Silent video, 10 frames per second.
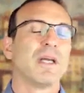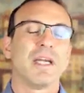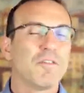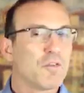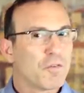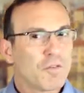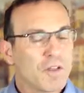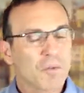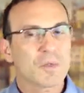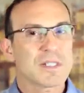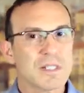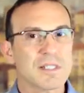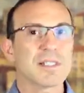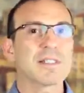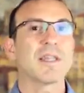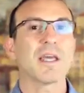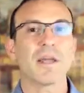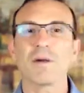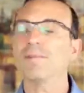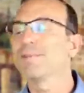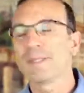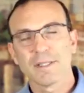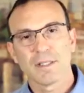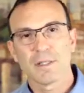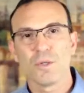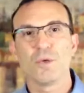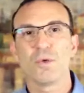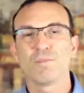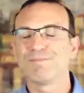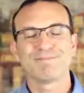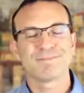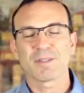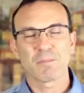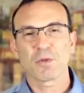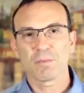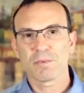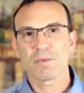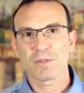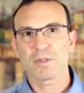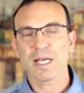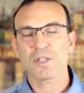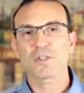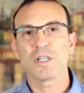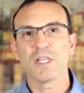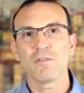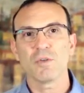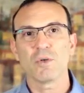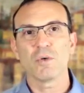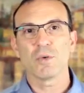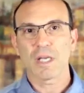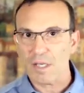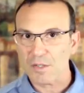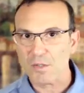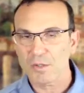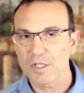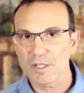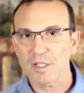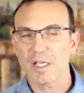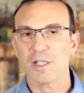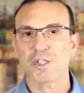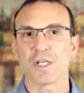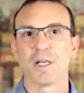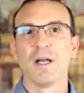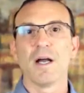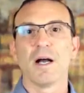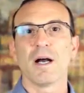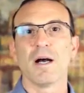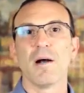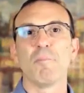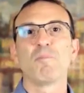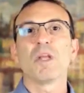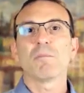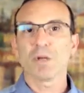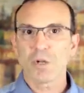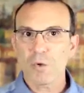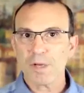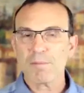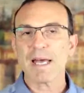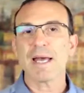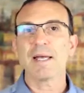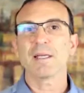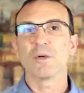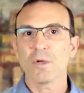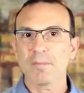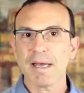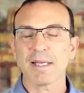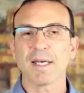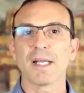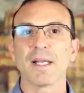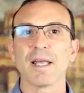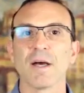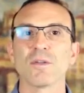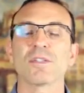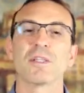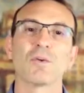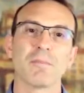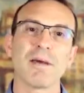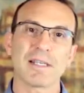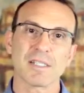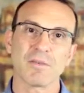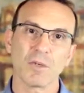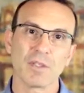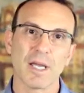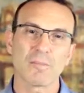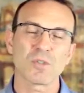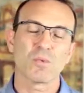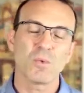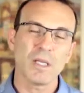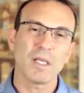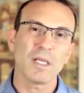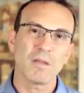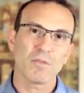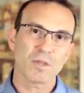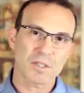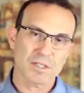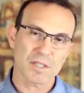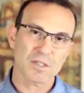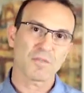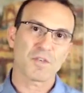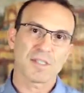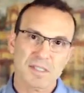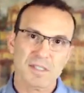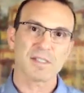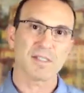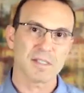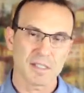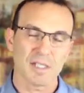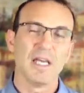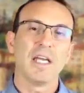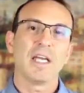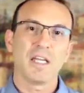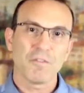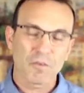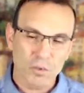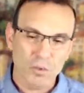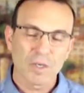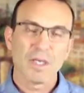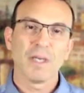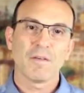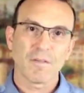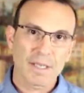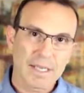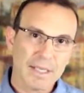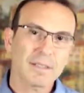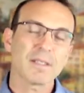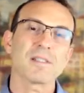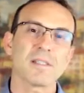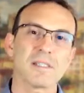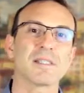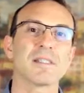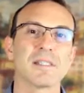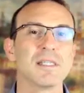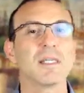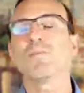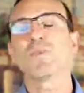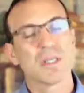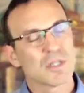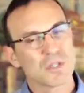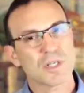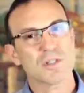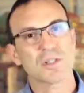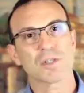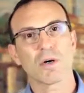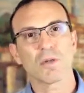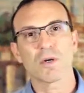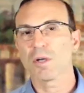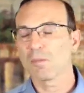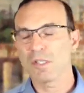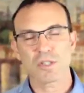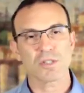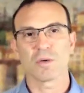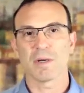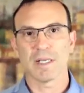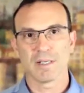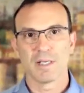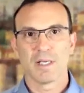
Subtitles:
If you feel resistance there, that should give you a certain indication. But going back unannounced and going back several times really give you a sense of consistency. If you get consistency, chances are you're going to be just great.